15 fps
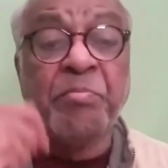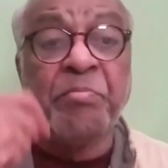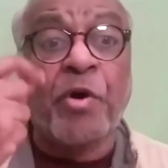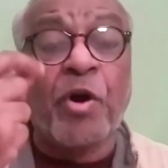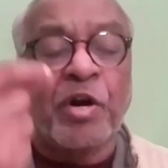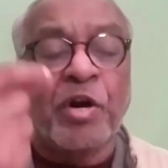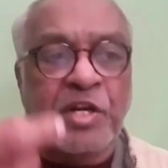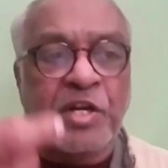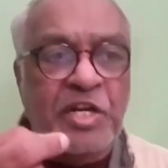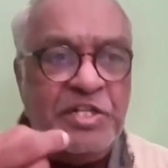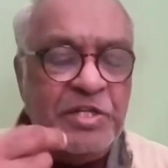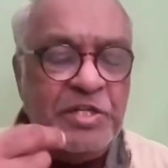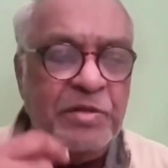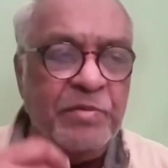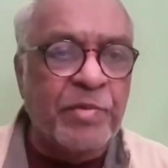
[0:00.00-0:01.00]
broadcast,
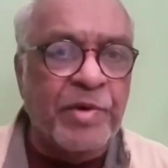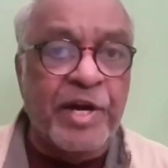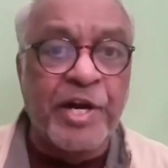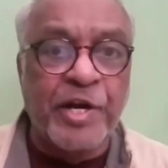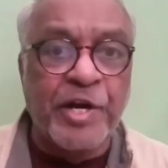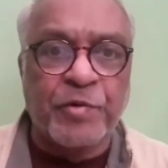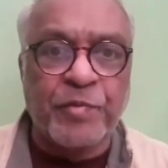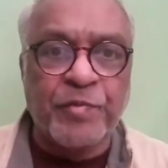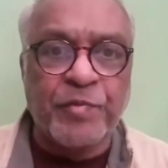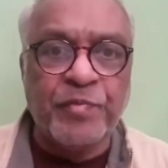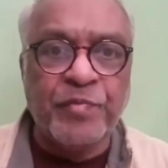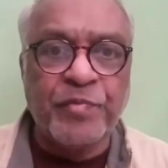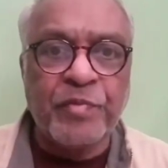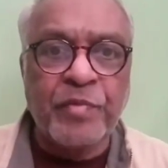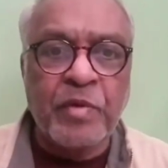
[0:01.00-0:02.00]
radio.
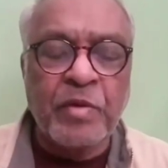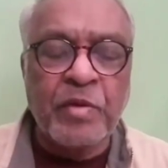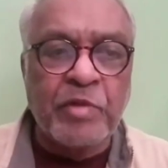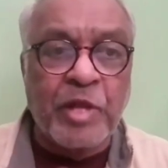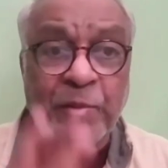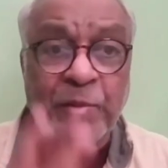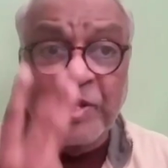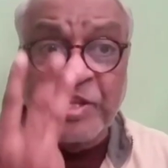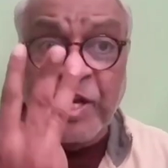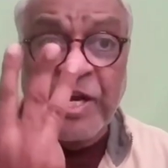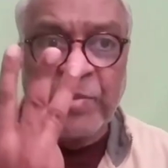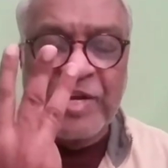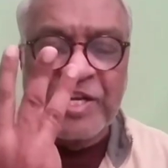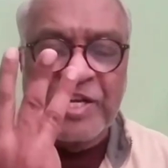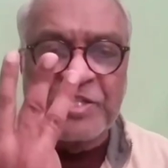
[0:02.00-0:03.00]
There'll be 3
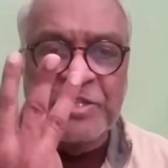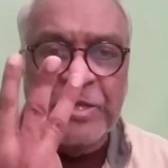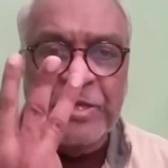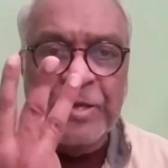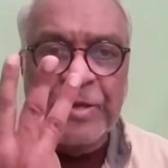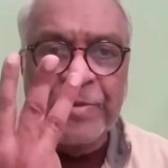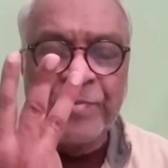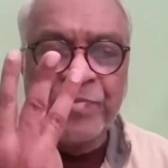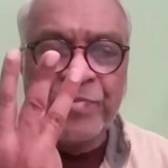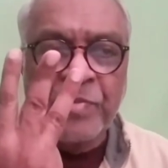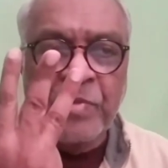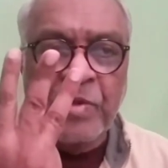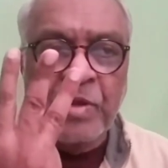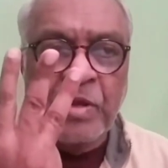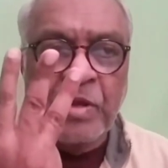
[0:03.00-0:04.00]
debates.
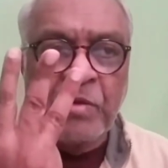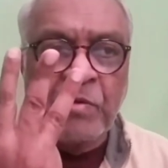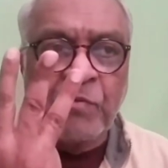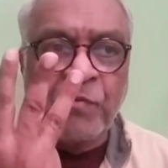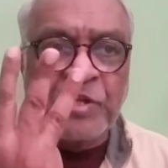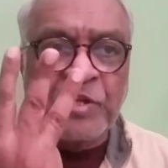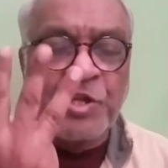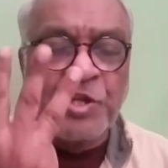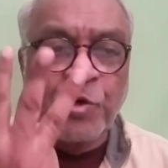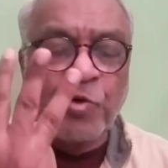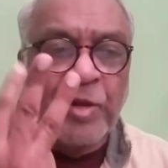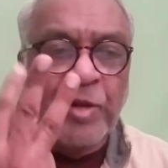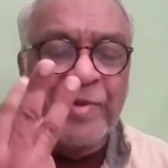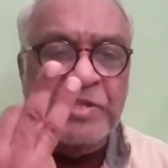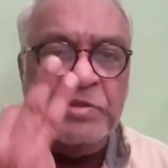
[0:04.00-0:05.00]
First 2
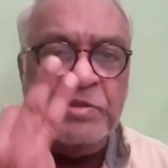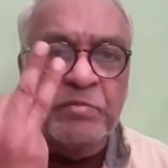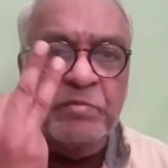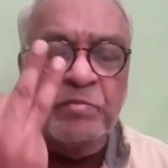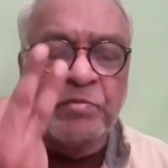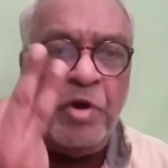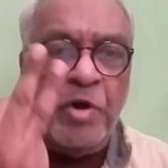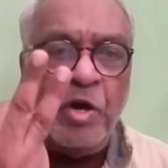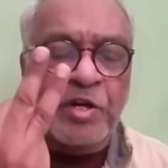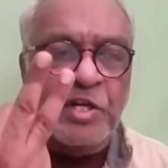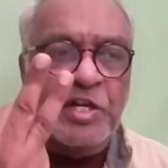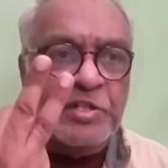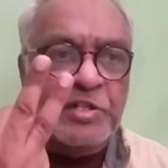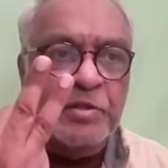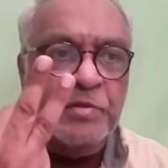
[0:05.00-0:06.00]
debates,
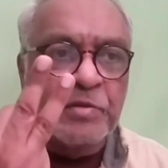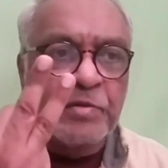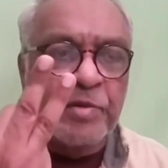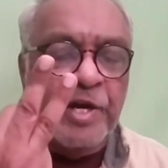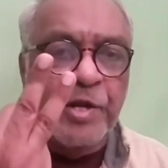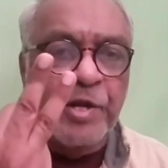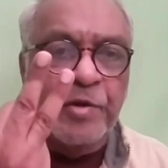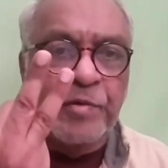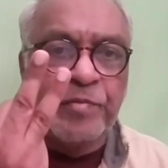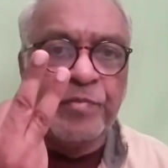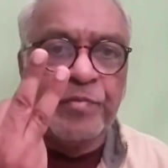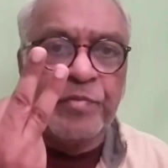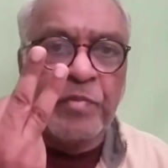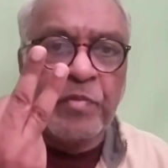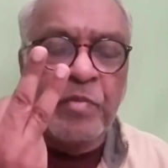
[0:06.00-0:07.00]
broadcast, radio.
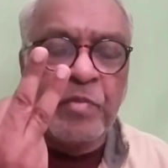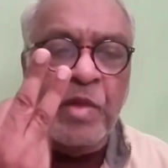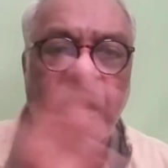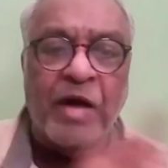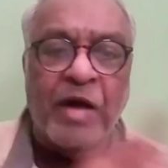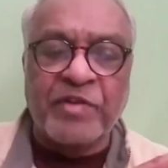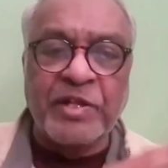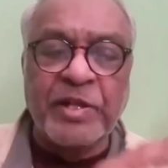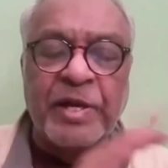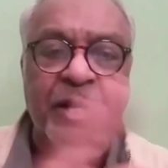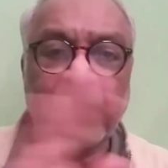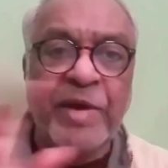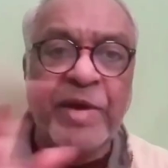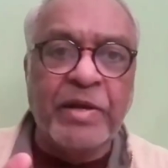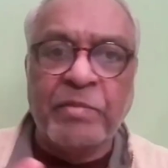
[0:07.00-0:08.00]
After the
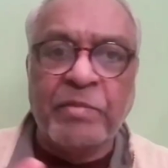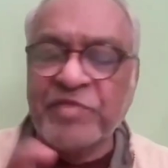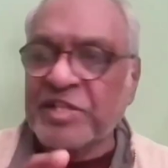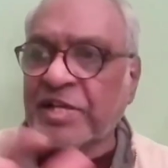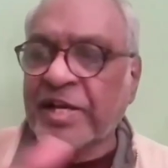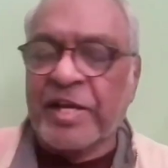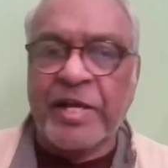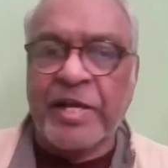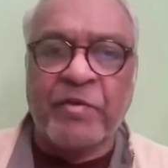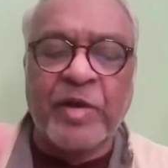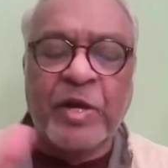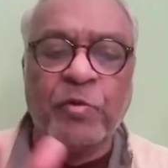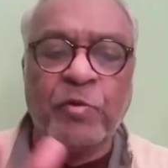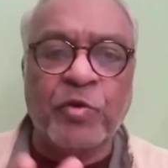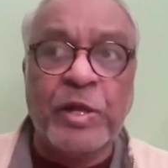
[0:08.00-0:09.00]
debate, just like here
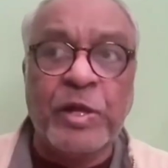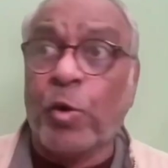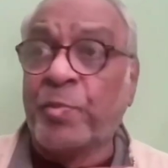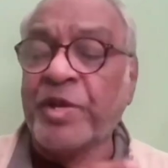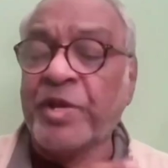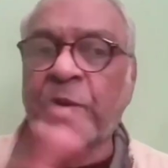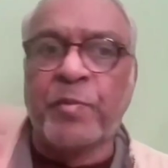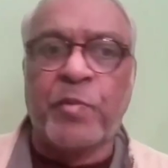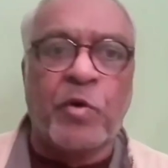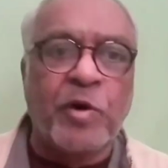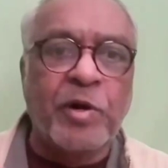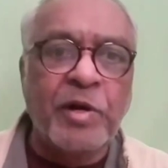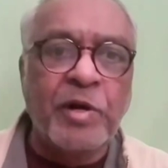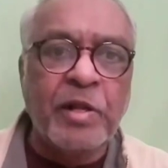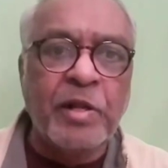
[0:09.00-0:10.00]
we do the opinion
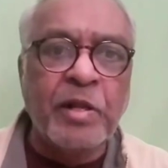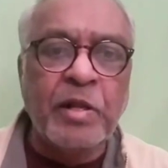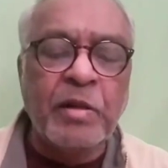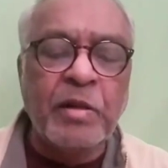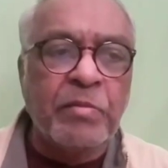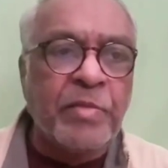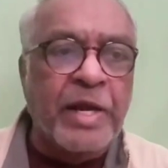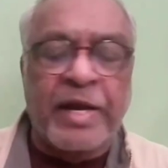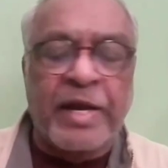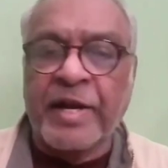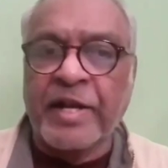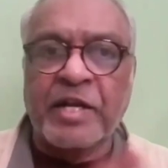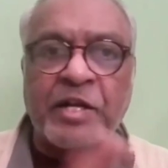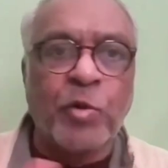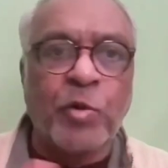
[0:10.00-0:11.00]
poll, they
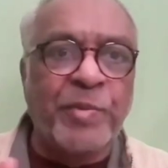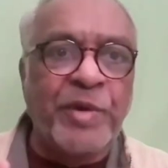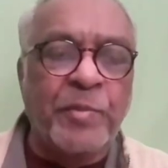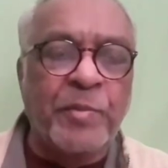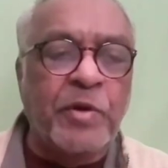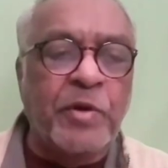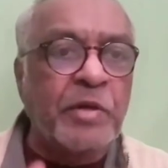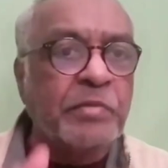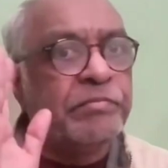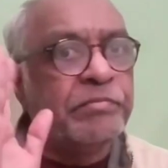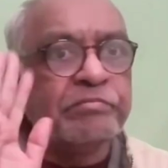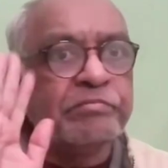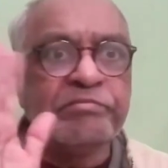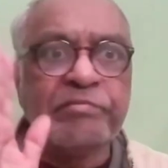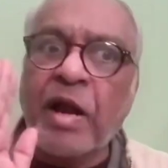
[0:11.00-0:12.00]
conducted the opinion poll.
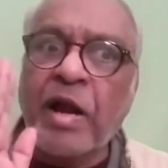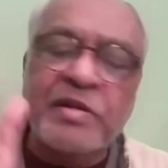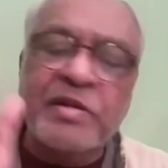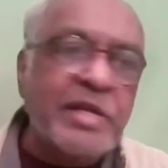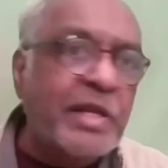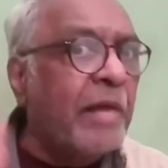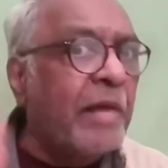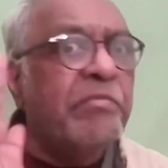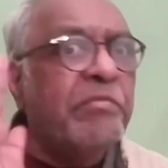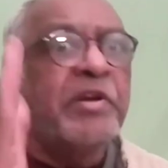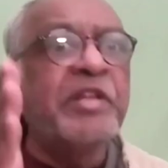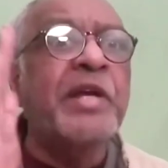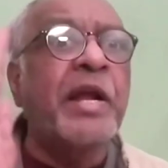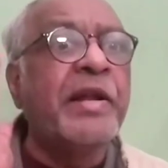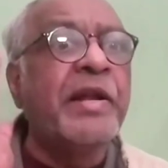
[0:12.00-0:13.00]
They all said that
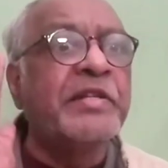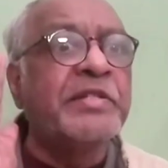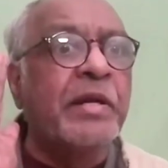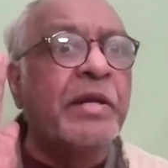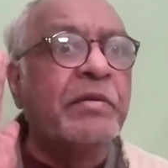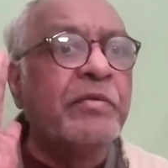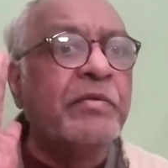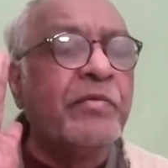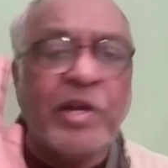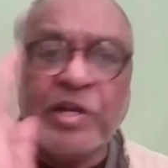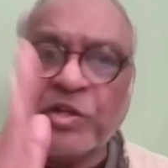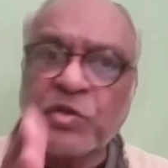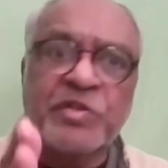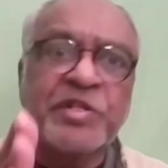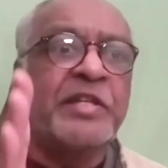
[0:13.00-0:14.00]
Richard Nixon, we'll
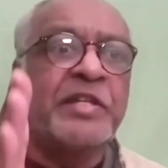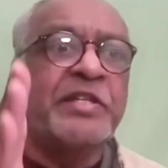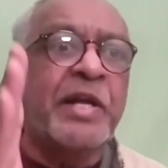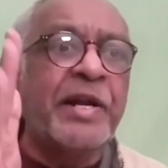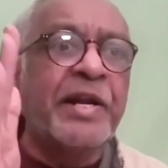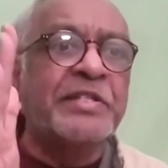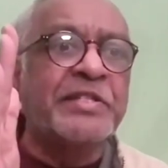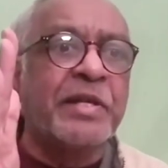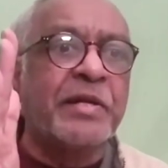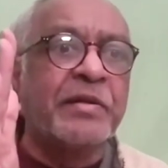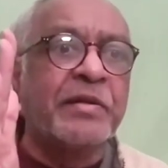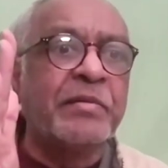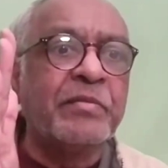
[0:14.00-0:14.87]
choose Richard Nixon.